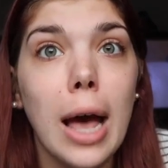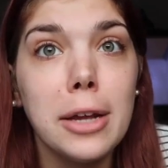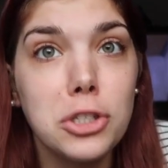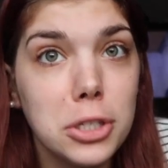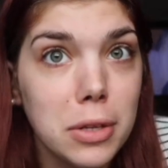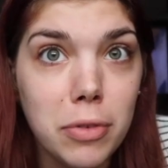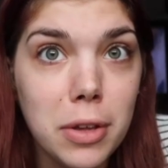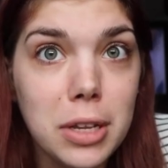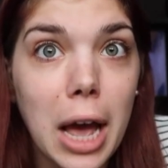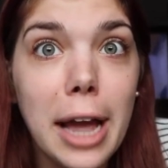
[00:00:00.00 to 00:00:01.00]

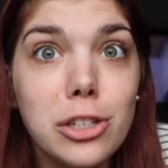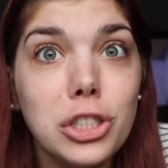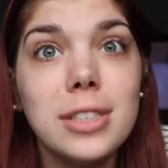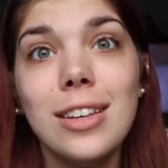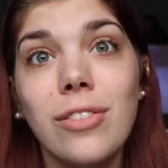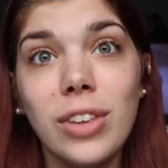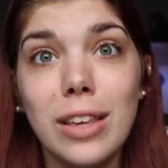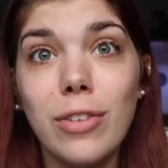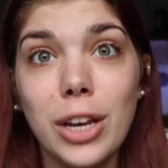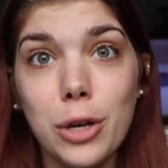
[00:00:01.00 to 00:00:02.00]

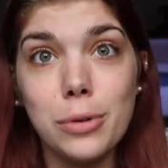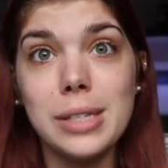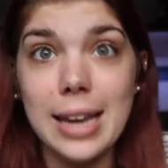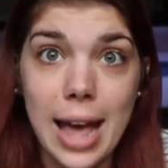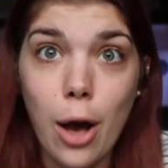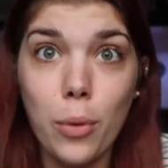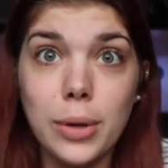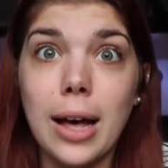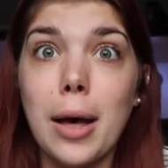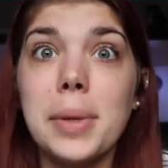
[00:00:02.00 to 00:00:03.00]
IGTV videos now
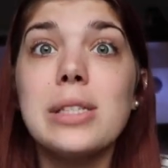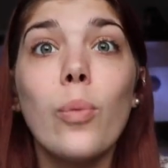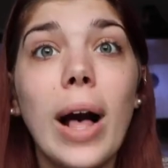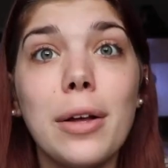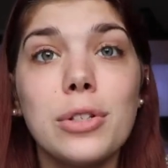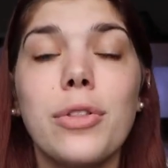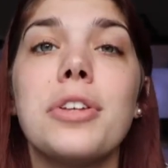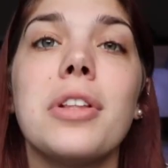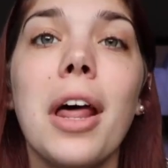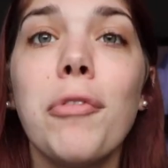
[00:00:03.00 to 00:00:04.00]
as well. So
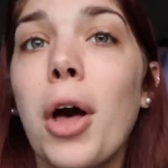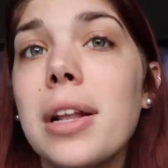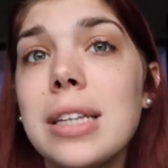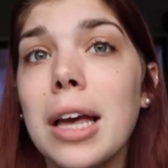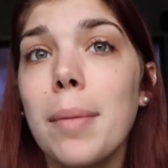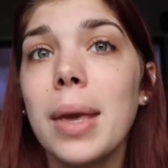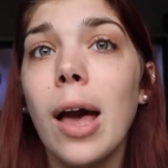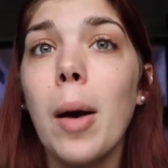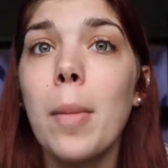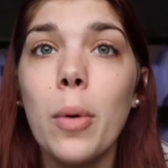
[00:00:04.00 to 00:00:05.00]
there's a lot of content coming
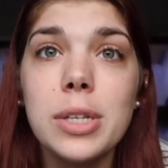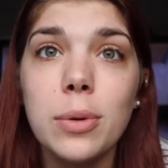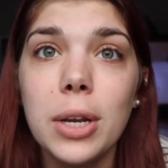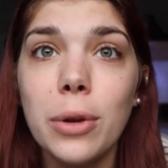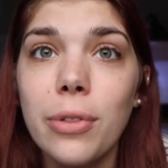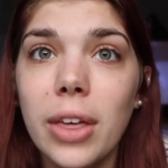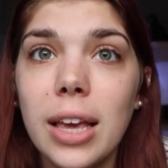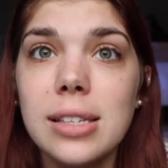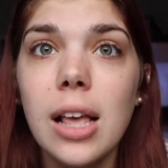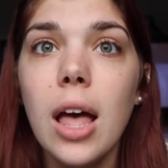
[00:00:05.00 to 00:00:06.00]
out. I'm always doing new
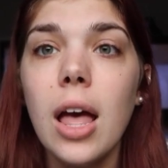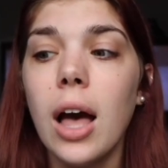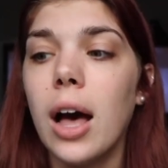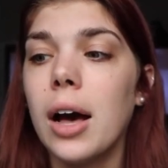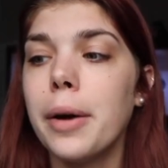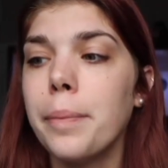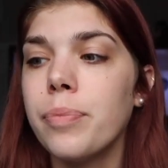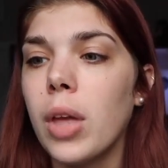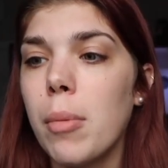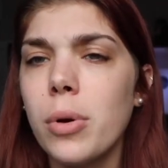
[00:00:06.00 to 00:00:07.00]
things.
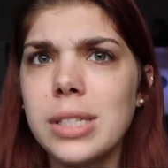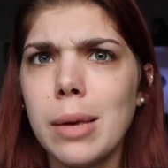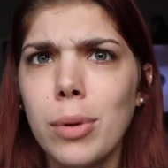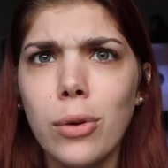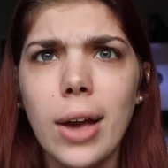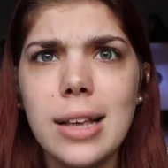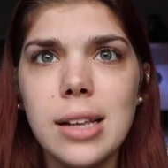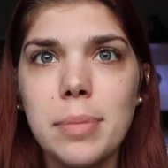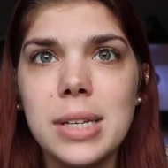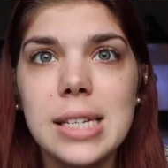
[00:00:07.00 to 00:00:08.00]
I'm always keeping you guys
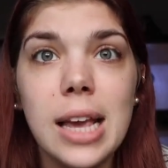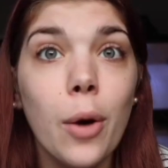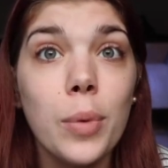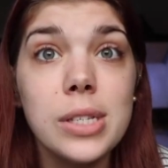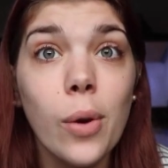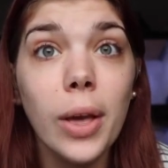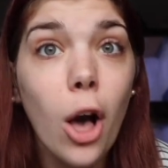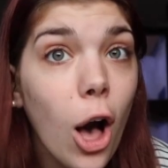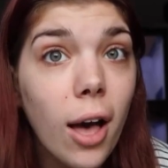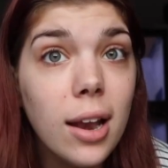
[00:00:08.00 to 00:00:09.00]
up to date on what's going
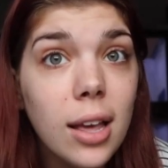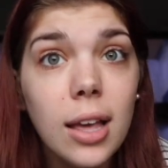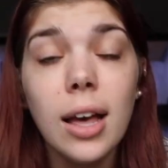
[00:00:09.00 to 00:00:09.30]
on.